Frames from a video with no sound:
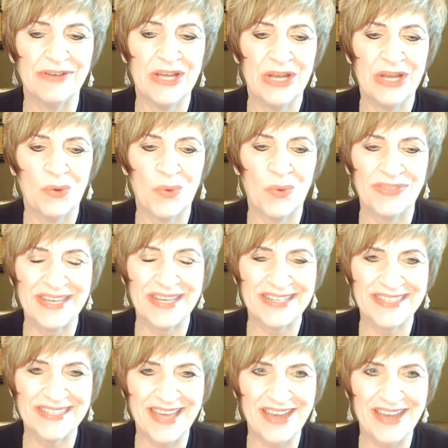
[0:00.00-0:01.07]
what they
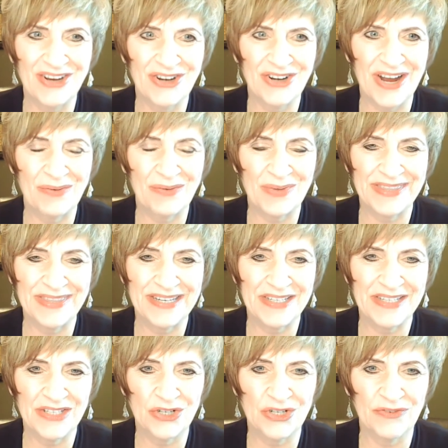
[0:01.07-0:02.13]
desire and what they
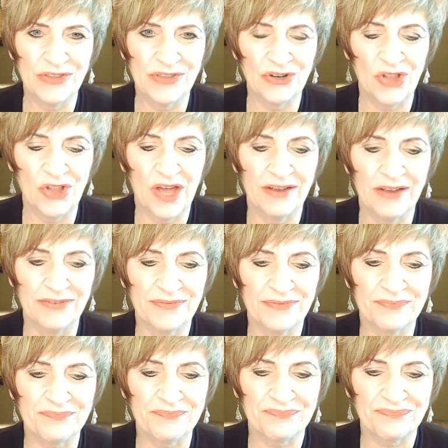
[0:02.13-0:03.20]
deserve in their life.
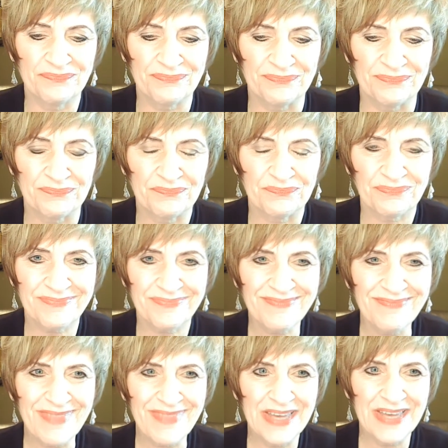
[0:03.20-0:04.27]

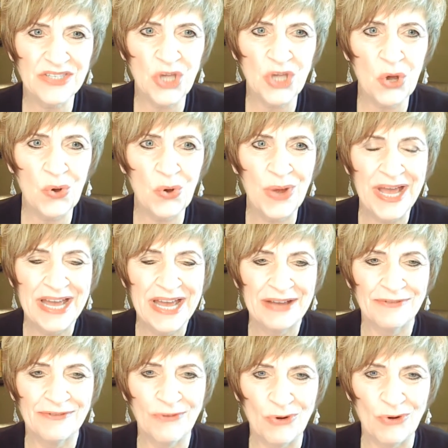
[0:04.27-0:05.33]
So
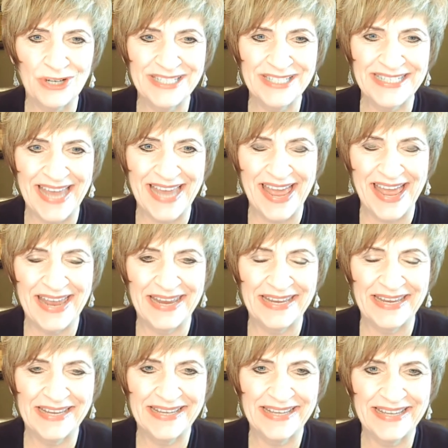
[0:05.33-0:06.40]
for
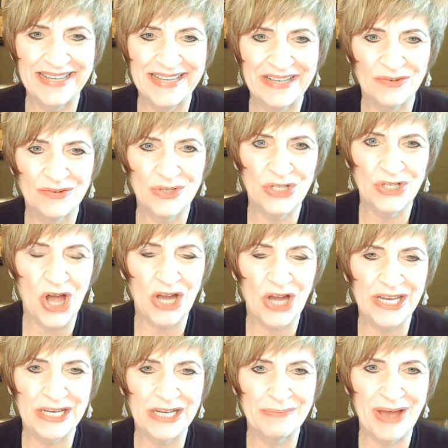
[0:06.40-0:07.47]
today, we're
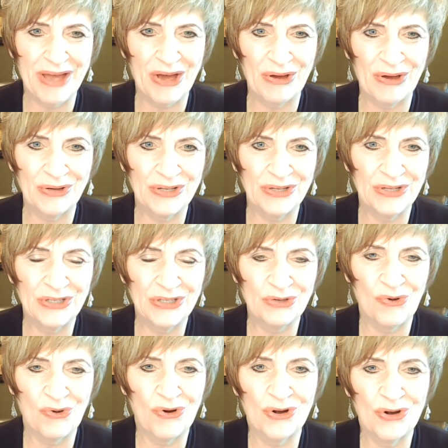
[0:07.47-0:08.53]
talking about
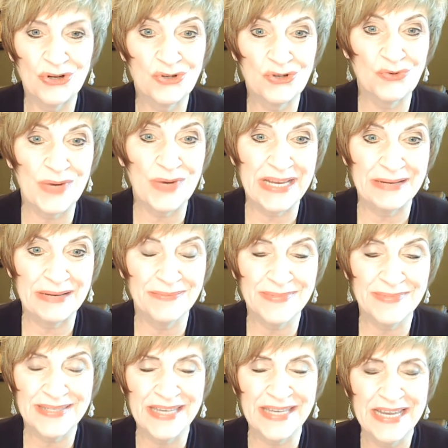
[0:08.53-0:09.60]
your
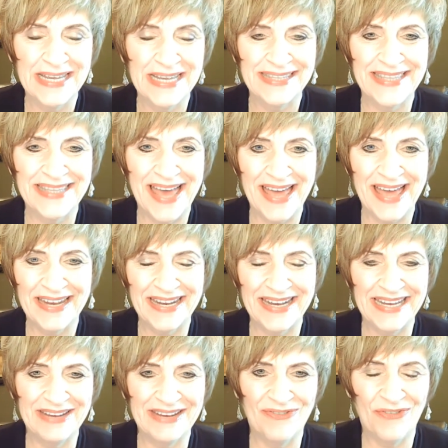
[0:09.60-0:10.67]
dreams that
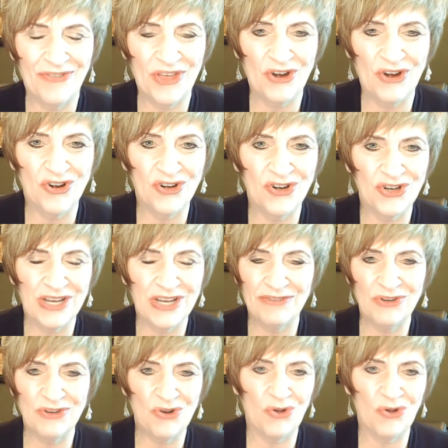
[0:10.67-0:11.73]
if
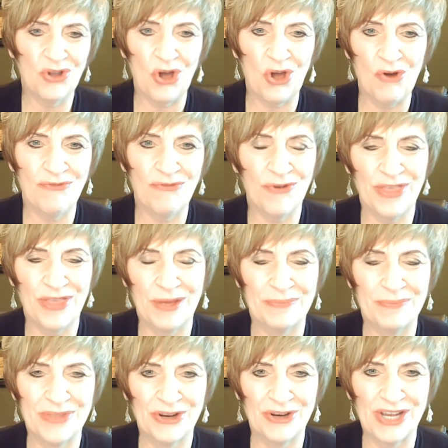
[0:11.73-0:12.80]
you don't go for them,
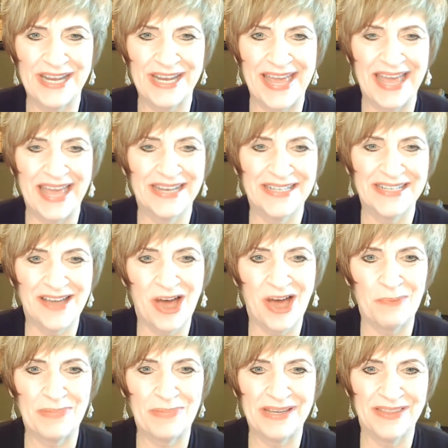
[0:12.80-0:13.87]
they're going to end
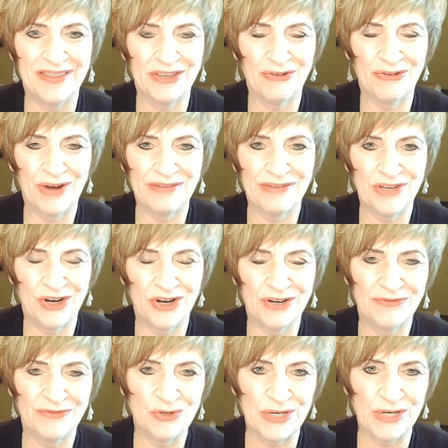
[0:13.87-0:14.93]
up in the graveyard
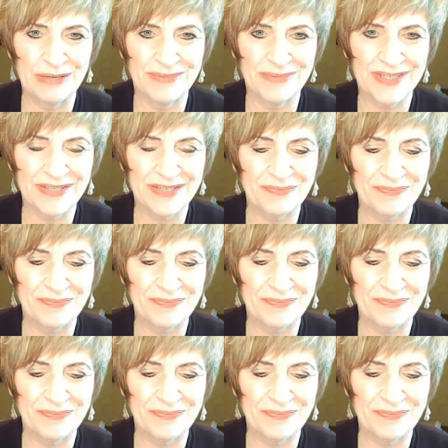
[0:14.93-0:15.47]
of dreams.